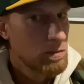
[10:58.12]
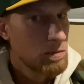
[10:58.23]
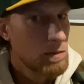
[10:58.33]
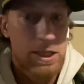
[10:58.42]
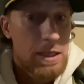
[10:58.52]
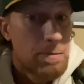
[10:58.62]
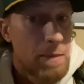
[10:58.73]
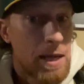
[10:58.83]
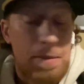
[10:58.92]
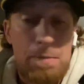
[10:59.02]
It doesn't
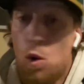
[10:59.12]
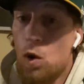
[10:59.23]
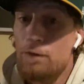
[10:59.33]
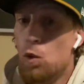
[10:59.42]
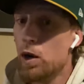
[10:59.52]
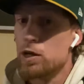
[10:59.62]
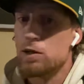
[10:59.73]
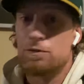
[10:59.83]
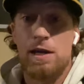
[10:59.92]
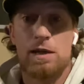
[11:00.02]
make me more of a
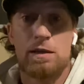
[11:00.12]
Warriors fan